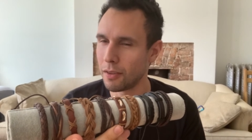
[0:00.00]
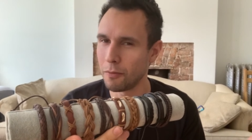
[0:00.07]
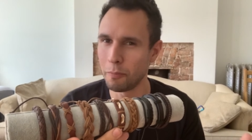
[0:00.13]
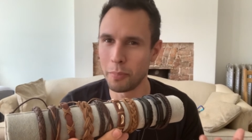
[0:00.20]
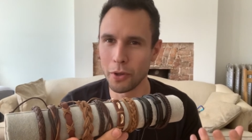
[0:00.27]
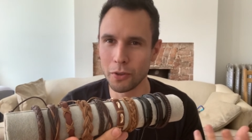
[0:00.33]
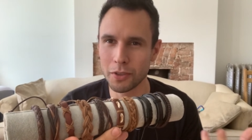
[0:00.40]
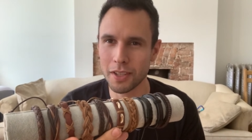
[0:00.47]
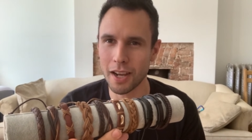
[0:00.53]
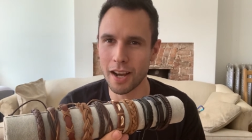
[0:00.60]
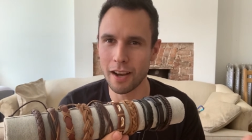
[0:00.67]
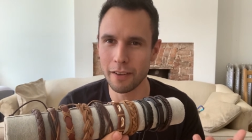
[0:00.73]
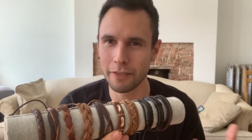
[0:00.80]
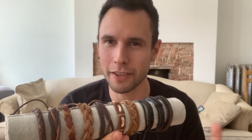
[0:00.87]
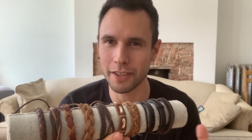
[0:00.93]
build
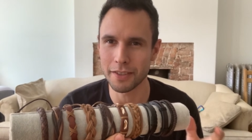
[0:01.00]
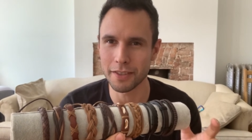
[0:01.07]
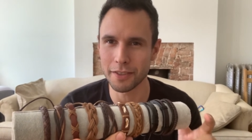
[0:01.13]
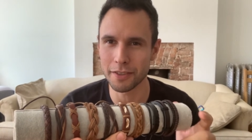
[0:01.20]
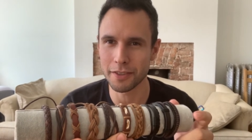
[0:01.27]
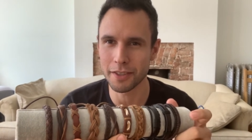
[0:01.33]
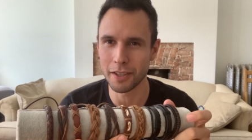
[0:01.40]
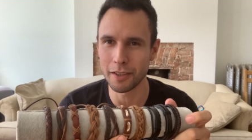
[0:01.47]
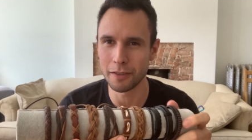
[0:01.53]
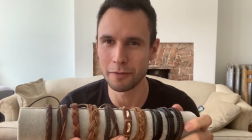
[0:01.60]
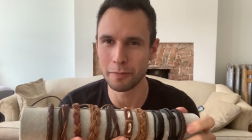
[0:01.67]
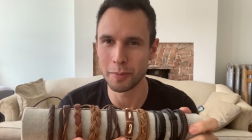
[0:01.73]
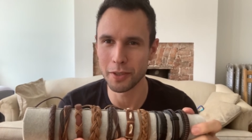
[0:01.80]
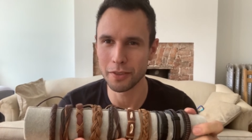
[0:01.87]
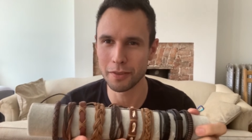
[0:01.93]
confidence in
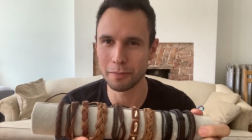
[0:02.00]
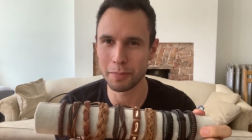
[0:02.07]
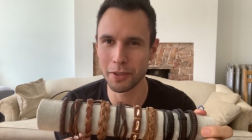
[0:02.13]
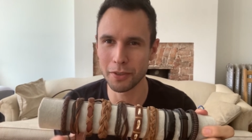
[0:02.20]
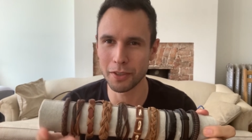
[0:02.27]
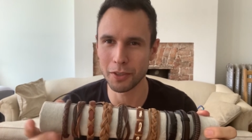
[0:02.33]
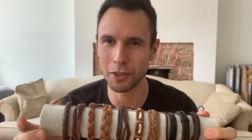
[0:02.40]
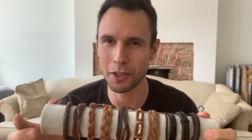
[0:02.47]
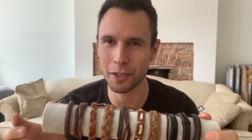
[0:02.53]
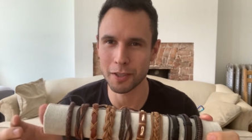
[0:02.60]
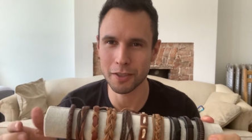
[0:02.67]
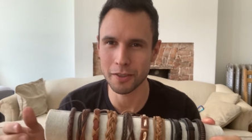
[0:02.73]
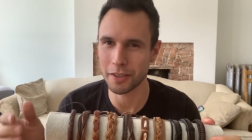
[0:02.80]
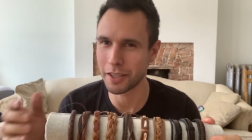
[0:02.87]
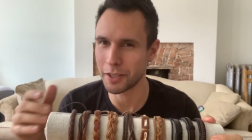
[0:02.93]
yourself, build, build a look
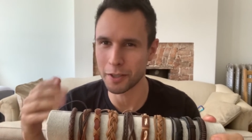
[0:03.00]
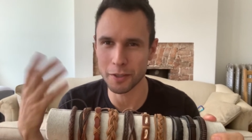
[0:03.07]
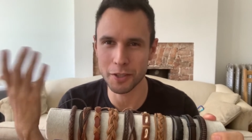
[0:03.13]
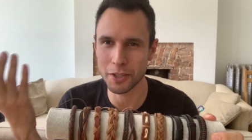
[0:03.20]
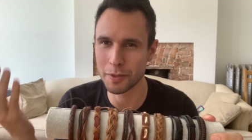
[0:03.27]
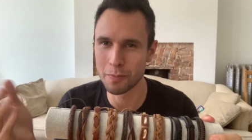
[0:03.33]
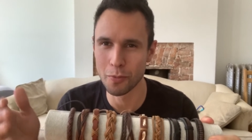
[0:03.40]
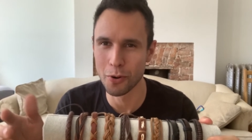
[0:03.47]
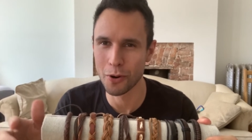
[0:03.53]
so that you're just